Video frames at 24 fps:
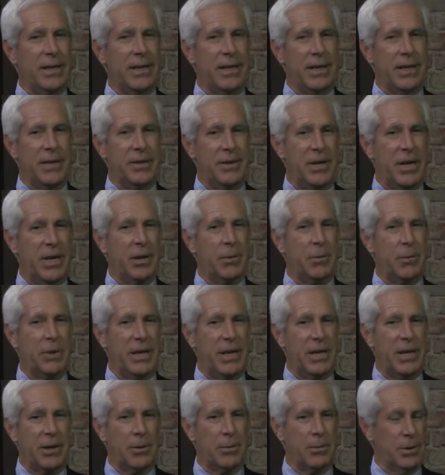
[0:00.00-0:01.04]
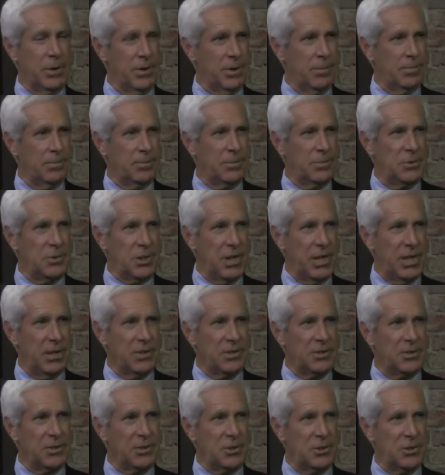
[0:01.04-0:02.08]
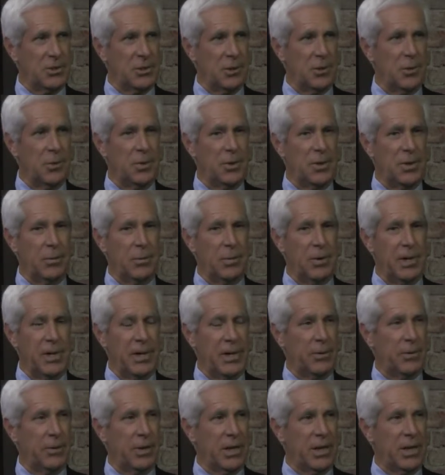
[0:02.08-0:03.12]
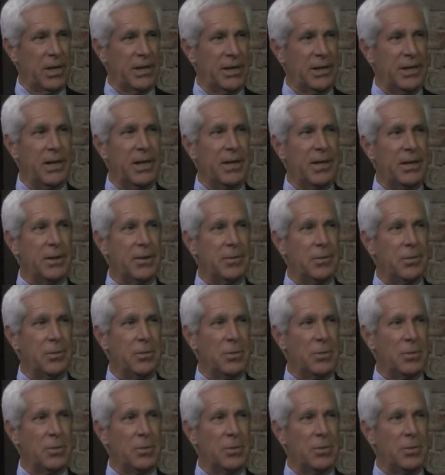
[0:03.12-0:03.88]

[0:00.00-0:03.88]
And there we had a real chance to show that what Enron had done